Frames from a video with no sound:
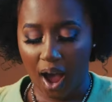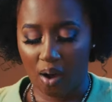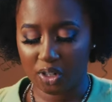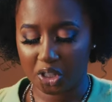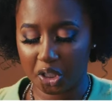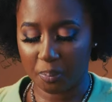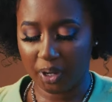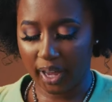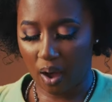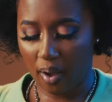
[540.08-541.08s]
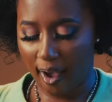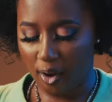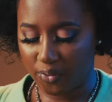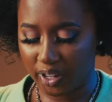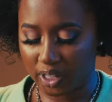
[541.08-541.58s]
How does she pick out
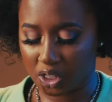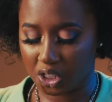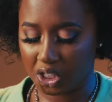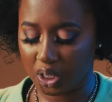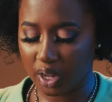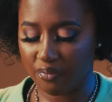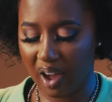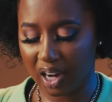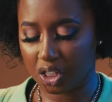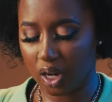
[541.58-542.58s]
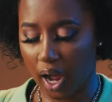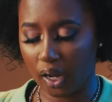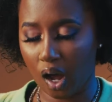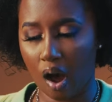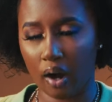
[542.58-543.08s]
outfits? She's a fashion
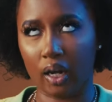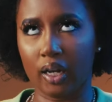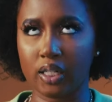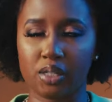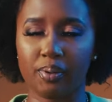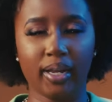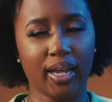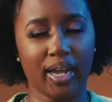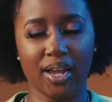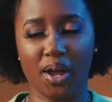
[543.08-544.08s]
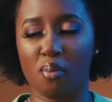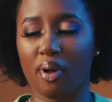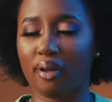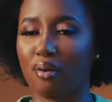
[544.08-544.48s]
icon, literally. Oh my